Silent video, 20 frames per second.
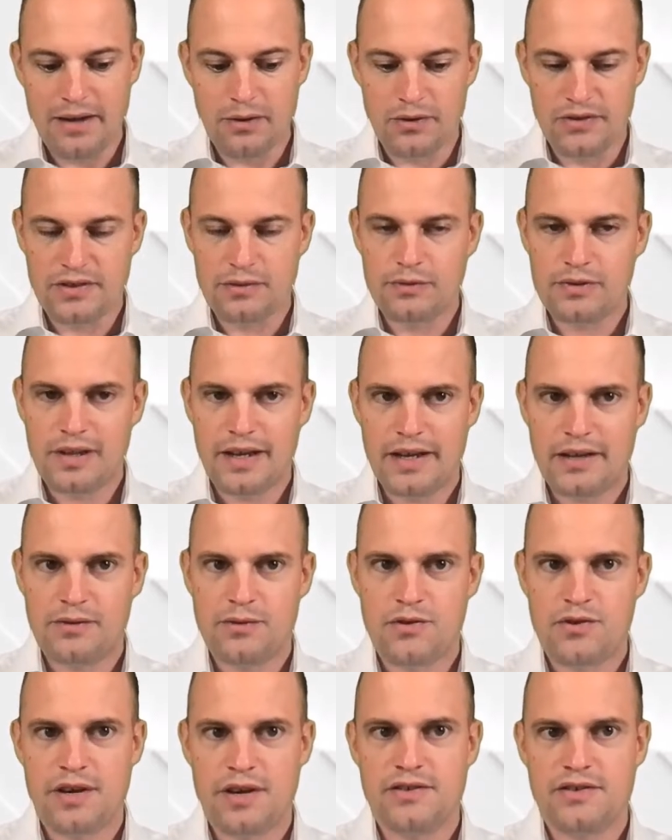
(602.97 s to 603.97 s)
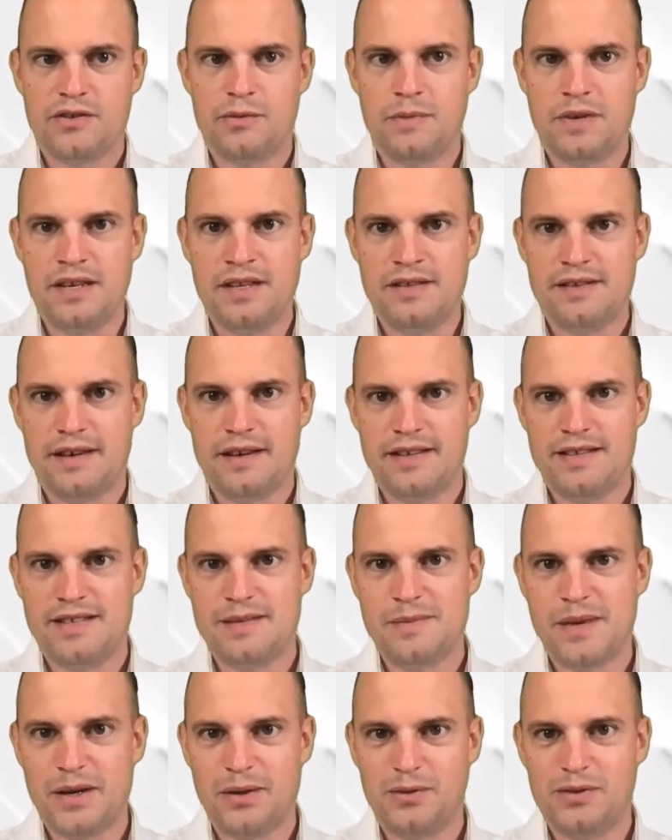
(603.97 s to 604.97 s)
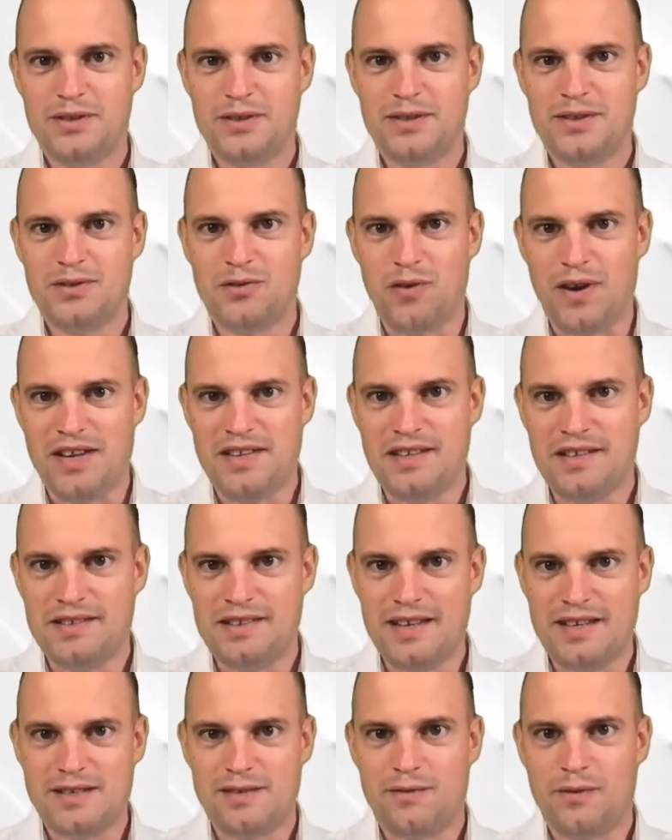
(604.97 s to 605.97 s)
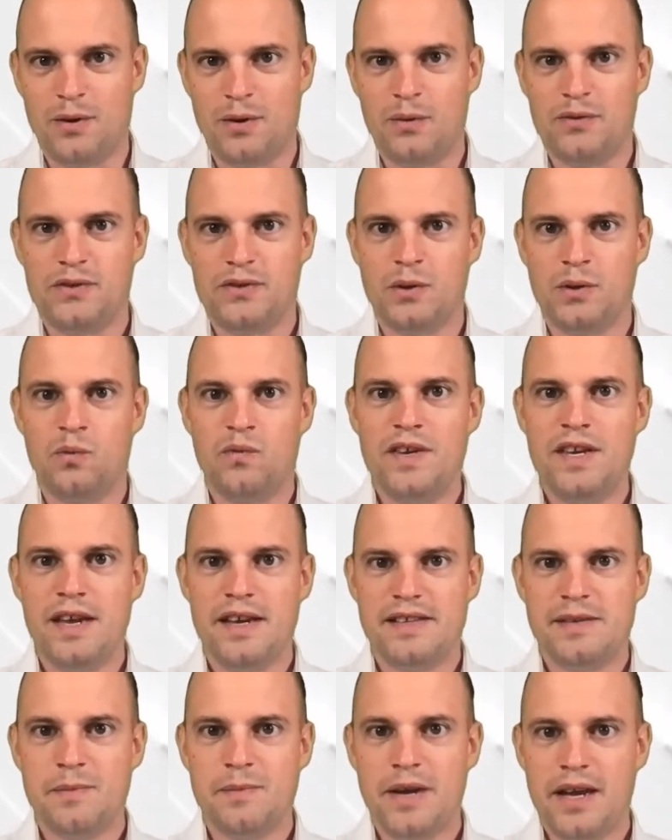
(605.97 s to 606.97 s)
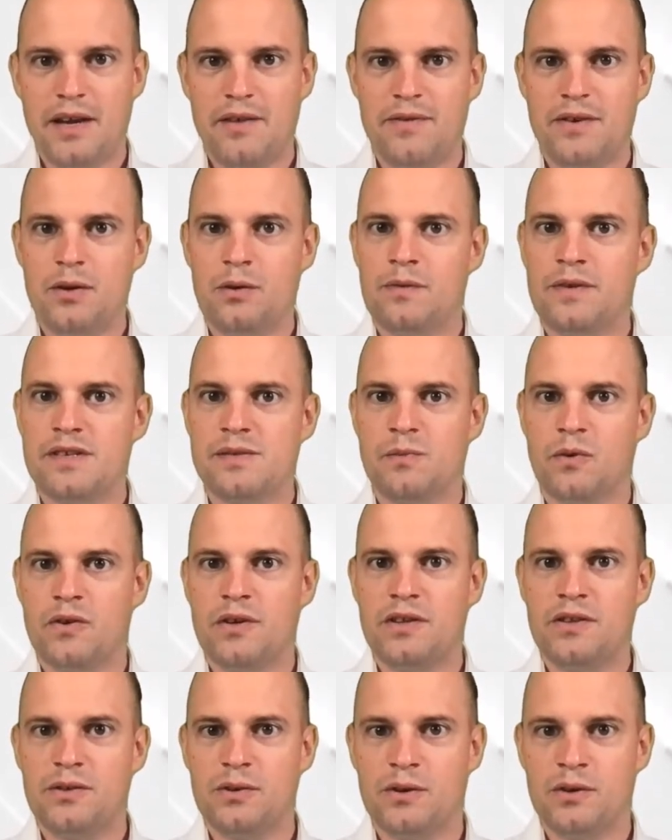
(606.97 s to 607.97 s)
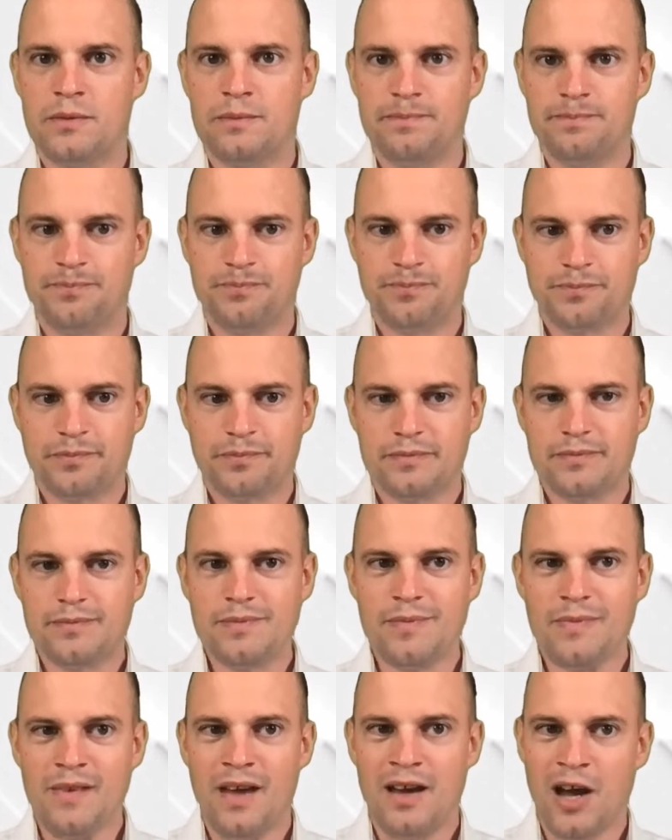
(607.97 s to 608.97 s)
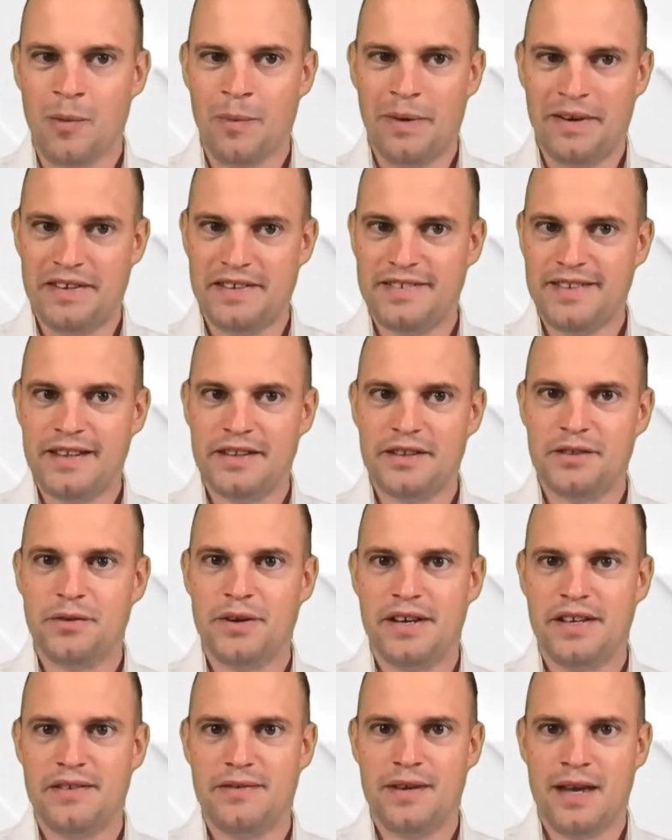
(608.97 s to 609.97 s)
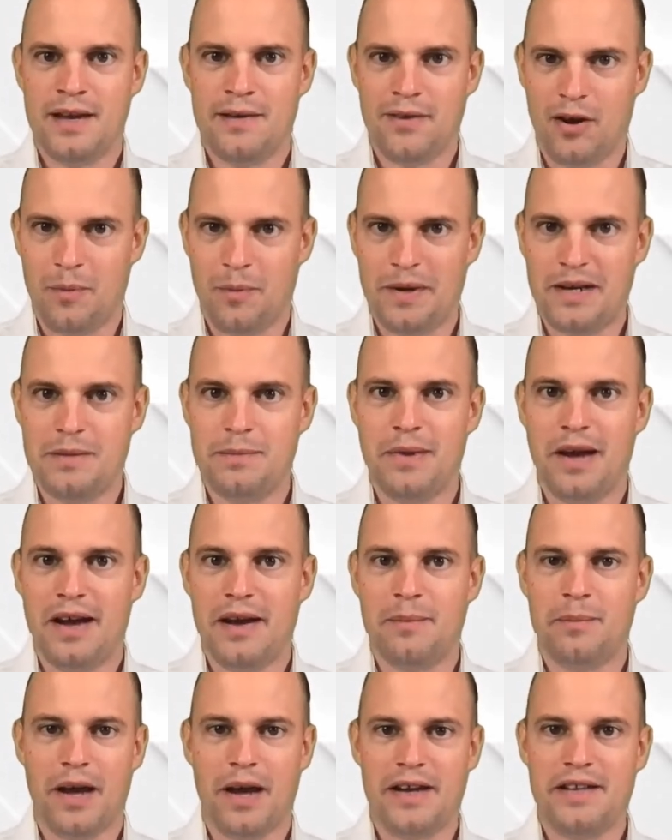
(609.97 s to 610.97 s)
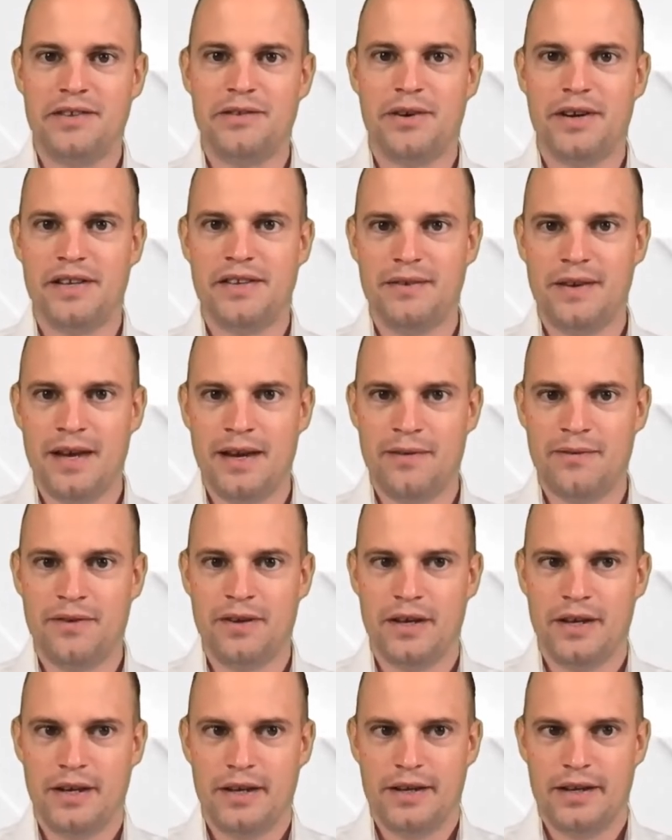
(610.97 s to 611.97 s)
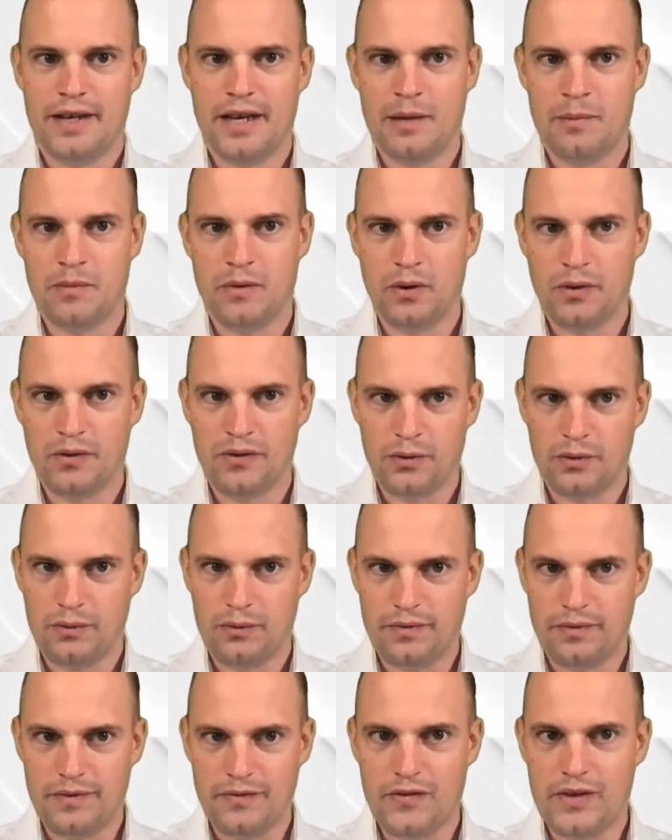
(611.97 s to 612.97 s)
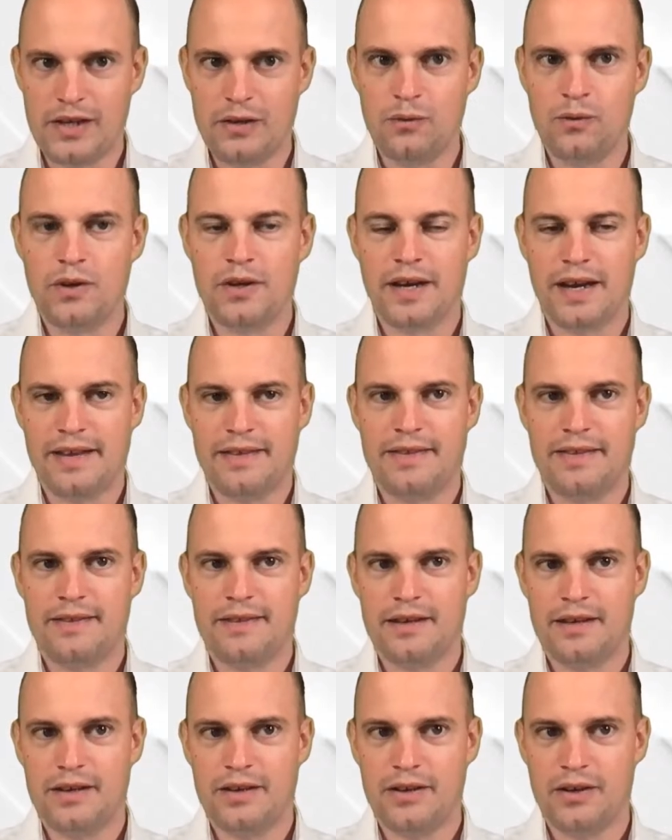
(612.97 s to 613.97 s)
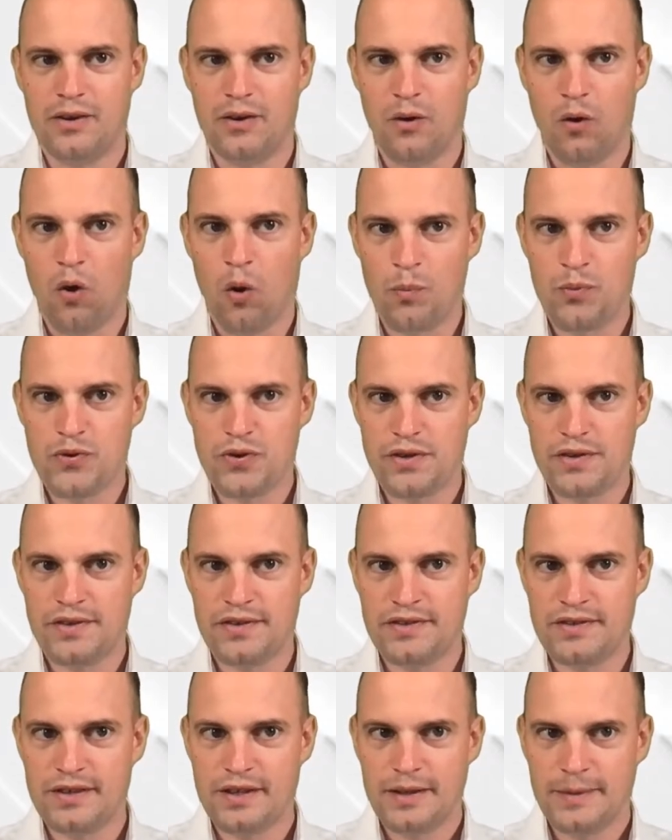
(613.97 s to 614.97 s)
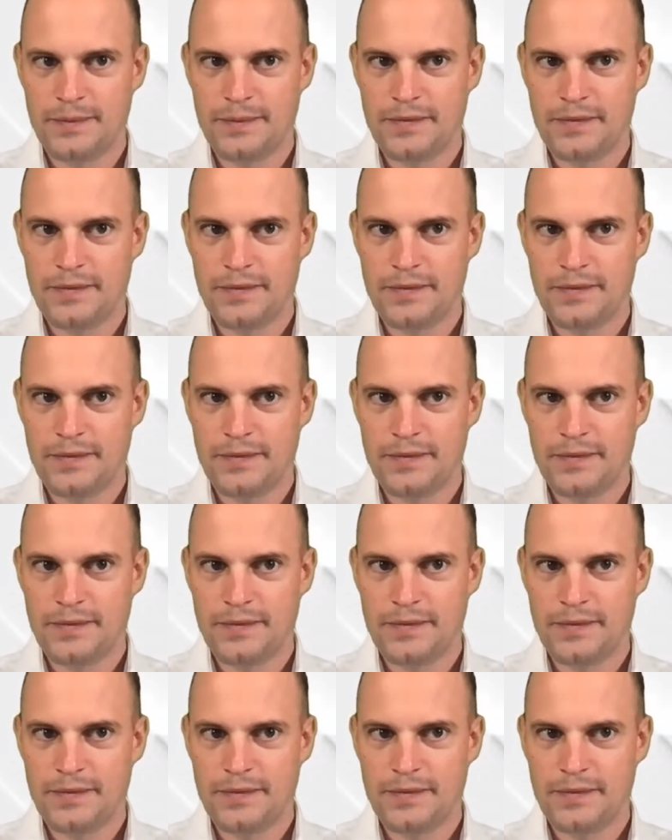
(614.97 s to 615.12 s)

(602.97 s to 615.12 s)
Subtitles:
also would like to share some insights about trading desk flow. So we as a bank, we always monitor how many sell trades we have, how many buy trades we have. Also, we look at the options